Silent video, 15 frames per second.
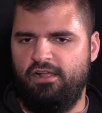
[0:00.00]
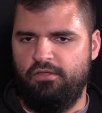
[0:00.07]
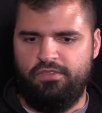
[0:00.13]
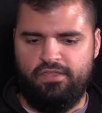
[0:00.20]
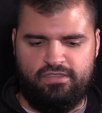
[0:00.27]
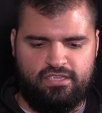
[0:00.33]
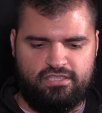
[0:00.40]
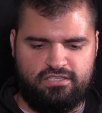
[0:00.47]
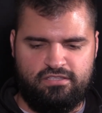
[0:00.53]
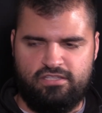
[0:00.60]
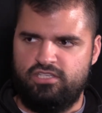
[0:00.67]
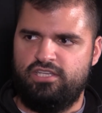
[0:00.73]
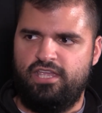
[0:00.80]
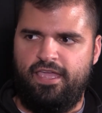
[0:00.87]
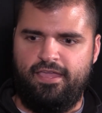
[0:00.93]
I don't think that's
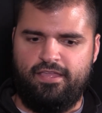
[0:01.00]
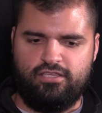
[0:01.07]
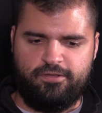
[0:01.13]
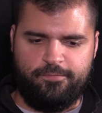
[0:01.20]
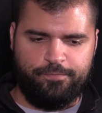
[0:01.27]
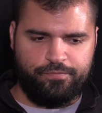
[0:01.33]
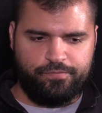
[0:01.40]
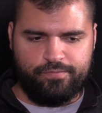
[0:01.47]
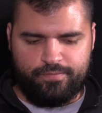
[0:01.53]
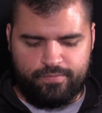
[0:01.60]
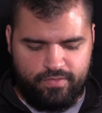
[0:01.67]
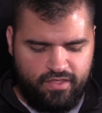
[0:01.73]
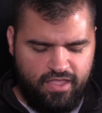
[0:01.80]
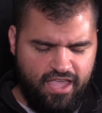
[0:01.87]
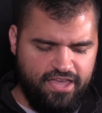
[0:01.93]
going to change.
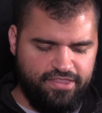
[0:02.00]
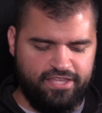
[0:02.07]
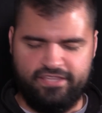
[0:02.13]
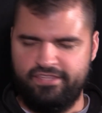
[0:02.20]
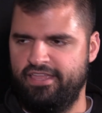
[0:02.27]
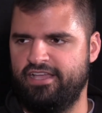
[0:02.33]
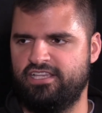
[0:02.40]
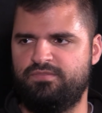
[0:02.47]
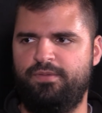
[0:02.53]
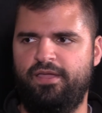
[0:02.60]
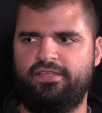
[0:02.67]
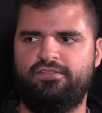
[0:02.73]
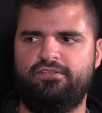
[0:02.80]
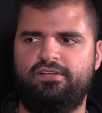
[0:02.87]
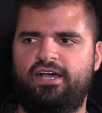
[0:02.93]
I think they
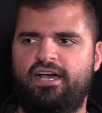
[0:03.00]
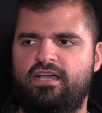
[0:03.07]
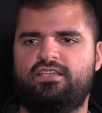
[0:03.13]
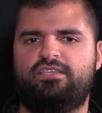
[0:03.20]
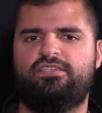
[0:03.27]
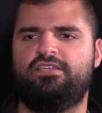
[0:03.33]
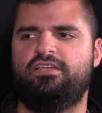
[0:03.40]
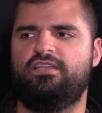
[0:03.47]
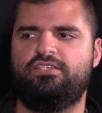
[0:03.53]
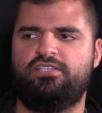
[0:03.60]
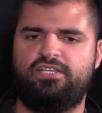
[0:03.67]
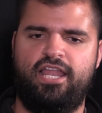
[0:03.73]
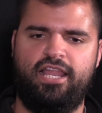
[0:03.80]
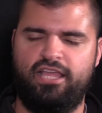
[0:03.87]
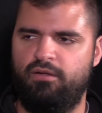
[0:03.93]
expect their guys to
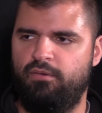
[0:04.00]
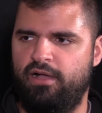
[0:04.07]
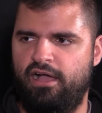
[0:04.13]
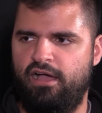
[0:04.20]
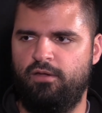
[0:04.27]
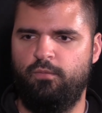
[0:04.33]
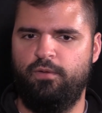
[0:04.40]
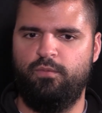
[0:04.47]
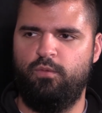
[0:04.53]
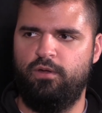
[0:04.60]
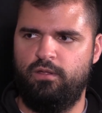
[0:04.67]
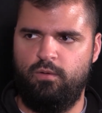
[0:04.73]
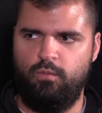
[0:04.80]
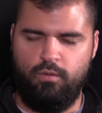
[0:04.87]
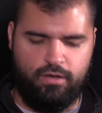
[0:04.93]
just kind of go out and win
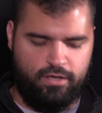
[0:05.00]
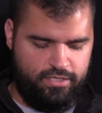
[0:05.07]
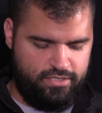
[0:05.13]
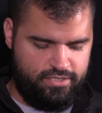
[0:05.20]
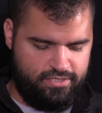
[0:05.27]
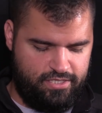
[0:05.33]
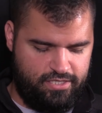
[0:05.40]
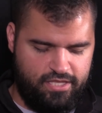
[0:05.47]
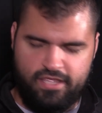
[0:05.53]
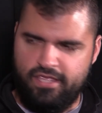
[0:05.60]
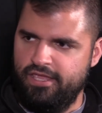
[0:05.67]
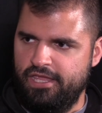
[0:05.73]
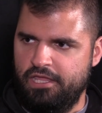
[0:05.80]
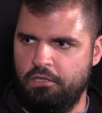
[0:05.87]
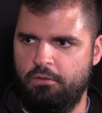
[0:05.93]
one-on-ones, and
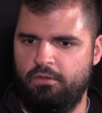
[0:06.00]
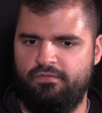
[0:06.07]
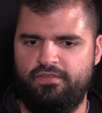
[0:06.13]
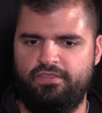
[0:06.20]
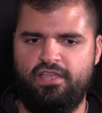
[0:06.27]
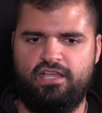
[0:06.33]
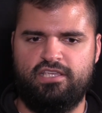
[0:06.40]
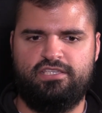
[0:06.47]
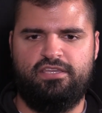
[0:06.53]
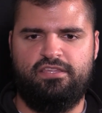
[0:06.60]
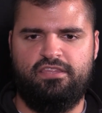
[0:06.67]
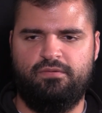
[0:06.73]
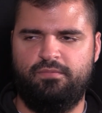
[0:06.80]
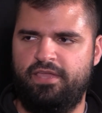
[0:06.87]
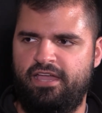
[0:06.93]
if it
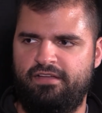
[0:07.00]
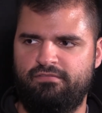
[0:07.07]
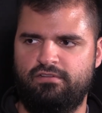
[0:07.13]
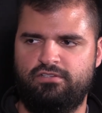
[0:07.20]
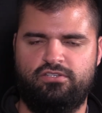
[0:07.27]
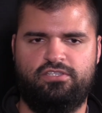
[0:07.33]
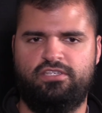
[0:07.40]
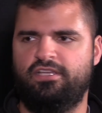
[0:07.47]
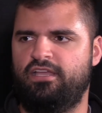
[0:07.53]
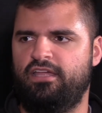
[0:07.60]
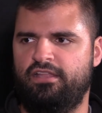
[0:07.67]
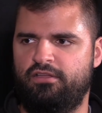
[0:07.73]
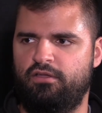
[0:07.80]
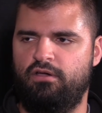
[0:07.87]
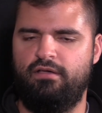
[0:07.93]
doesn't, then we have Richardson
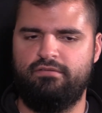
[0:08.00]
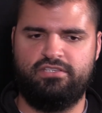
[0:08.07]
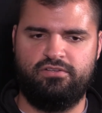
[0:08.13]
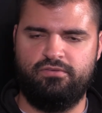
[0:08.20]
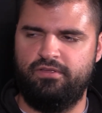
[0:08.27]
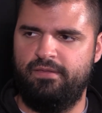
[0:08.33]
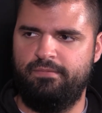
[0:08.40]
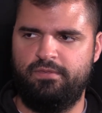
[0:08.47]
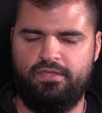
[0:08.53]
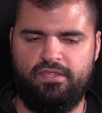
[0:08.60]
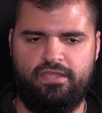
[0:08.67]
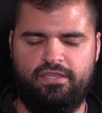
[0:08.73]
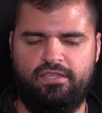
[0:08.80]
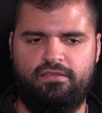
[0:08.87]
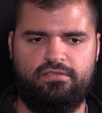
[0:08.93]
kind of go off script
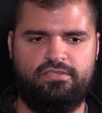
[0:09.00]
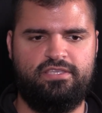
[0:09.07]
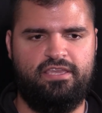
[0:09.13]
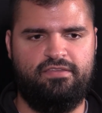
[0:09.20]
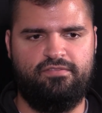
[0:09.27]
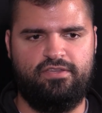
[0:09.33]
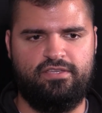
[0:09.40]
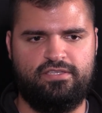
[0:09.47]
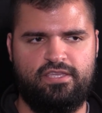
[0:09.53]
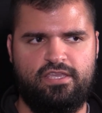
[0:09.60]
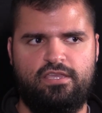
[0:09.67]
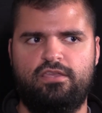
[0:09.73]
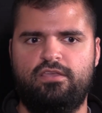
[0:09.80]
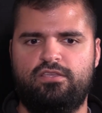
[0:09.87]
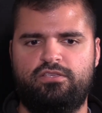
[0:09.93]
and he'll save us.
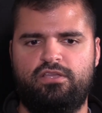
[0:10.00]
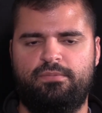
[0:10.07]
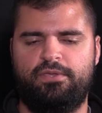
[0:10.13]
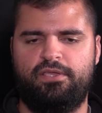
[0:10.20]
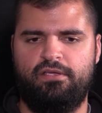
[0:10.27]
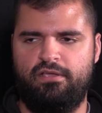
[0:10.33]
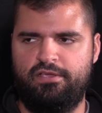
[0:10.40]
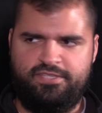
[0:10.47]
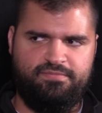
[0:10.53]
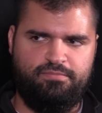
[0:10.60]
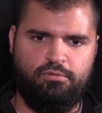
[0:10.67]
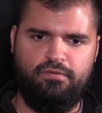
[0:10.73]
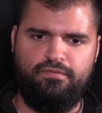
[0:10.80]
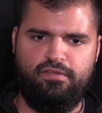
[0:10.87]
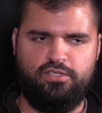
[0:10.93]
So I'm curious if
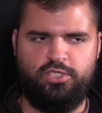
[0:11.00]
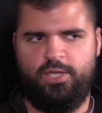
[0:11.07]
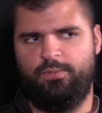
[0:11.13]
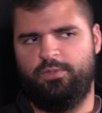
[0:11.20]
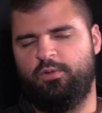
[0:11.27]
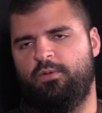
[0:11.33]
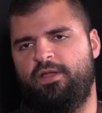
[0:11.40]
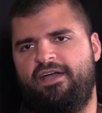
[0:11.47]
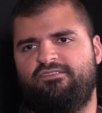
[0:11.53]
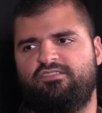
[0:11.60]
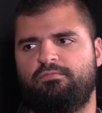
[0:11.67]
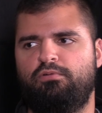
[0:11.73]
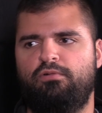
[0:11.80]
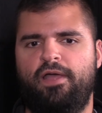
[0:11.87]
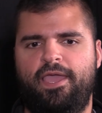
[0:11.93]
Bluefield's able to
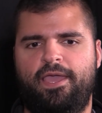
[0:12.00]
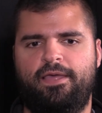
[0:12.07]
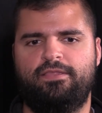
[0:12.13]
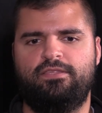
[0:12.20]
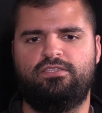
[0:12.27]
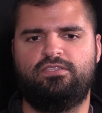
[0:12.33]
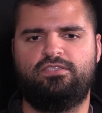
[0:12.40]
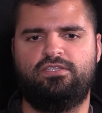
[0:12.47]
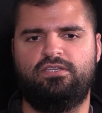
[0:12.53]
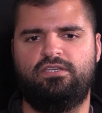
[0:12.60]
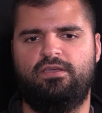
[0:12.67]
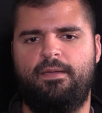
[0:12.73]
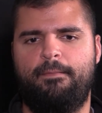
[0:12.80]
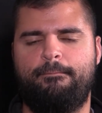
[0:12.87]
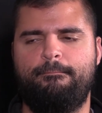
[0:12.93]
craft a plan
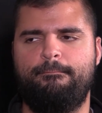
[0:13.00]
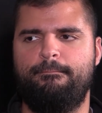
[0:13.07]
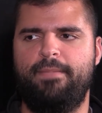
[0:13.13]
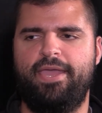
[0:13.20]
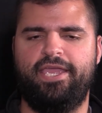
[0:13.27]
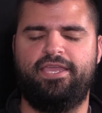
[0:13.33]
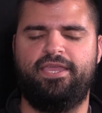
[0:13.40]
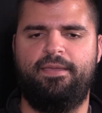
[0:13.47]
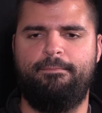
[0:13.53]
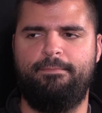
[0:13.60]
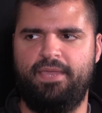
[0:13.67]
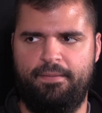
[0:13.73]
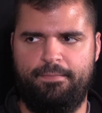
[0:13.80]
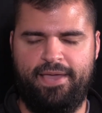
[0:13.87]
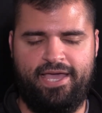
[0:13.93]
to make him
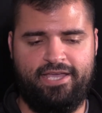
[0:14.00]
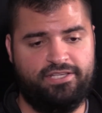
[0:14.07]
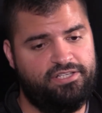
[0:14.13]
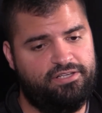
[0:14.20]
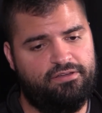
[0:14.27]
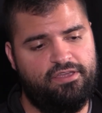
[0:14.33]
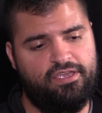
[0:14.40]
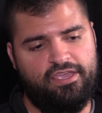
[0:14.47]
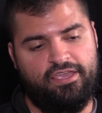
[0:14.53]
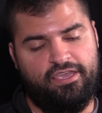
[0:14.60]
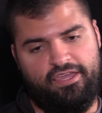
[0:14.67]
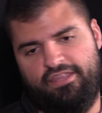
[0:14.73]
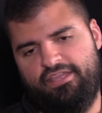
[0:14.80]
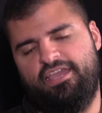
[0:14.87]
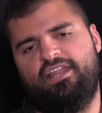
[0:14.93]
be a passer.
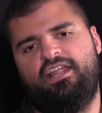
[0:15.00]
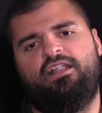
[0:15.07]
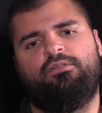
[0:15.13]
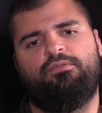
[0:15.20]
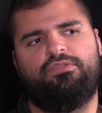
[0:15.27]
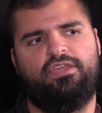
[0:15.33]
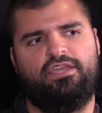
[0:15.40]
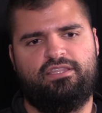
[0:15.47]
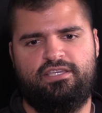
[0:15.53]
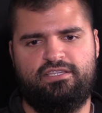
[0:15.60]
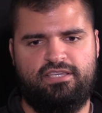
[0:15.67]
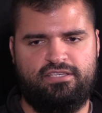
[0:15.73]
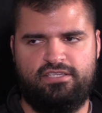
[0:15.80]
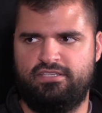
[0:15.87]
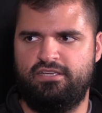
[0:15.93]
And again, I don't think
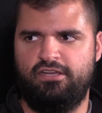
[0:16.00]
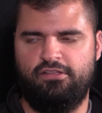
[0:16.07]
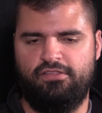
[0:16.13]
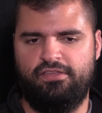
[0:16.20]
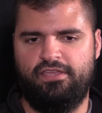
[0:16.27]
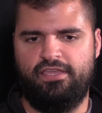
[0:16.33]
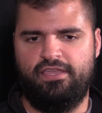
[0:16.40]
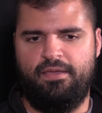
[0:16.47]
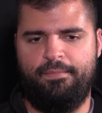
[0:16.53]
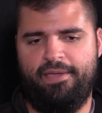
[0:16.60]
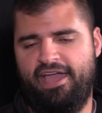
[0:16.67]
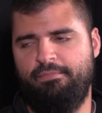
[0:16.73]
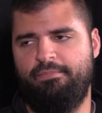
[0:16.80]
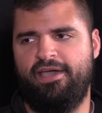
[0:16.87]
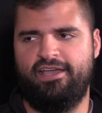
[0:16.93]
he's necessarily a
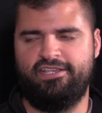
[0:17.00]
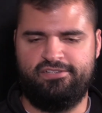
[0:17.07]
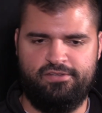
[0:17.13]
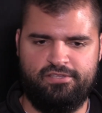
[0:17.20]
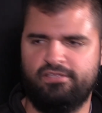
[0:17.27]
bad passer.